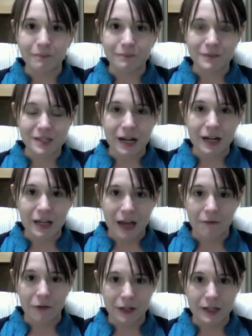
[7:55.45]
study
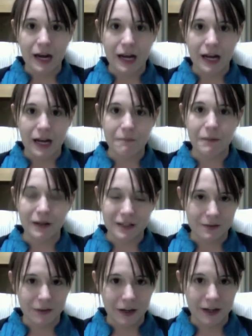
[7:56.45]
every day, but
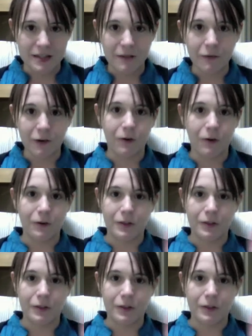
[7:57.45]
it's very difficult.